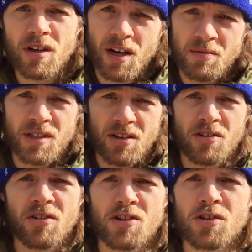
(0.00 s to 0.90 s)
and I'm telling
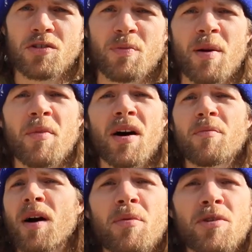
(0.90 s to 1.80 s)
you they're true in my mind,
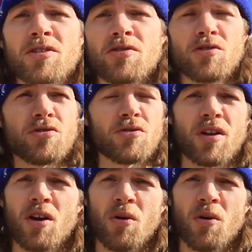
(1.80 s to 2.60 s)
personal truth,